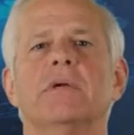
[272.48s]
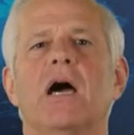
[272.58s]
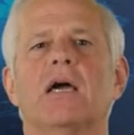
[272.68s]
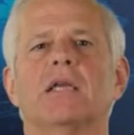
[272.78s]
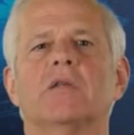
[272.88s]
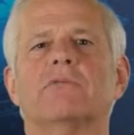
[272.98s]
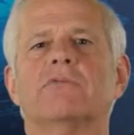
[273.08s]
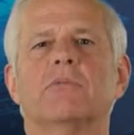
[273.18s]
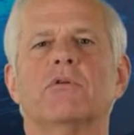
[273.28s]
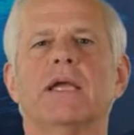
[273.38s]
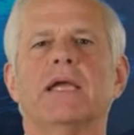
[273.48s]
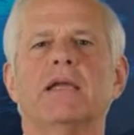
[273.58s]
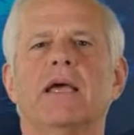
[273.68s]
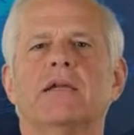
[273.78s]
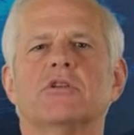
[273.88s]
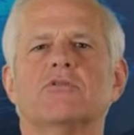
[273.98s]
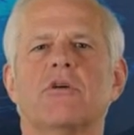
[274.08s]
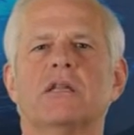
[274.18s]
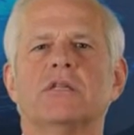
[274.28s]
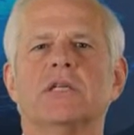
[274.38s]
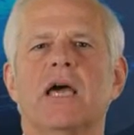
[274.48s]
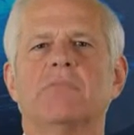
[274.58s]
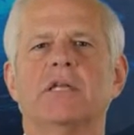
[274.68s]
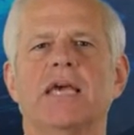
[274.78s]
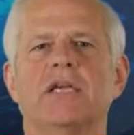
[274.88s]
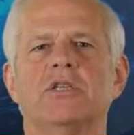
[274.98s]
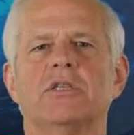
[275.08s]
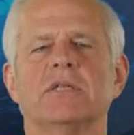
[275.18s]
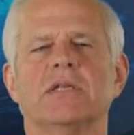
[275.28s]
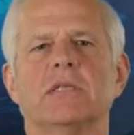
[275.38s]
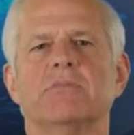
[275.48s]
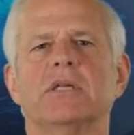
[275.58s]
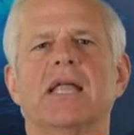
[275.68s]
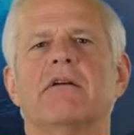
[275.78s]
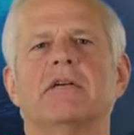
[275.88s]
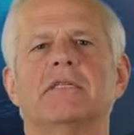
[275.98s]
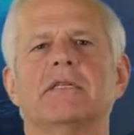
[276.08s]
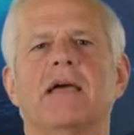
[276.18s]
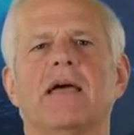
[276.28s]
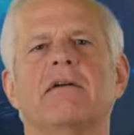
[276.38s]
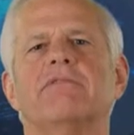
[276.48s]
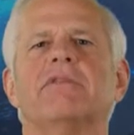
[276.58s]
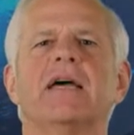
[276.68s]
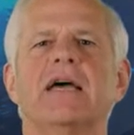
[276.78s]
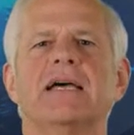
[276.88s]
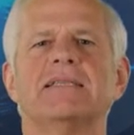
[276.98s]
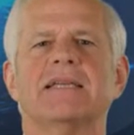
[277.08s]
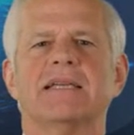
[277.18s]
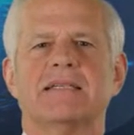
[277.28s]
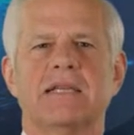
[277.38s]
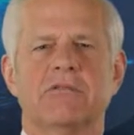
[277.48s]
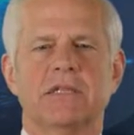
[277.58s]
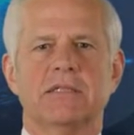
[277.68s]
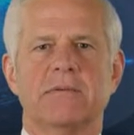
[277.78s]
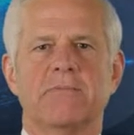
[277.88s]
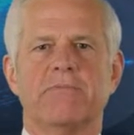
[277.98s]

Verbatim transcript: binocular for marine and astrology applications is the Polaris F S X series.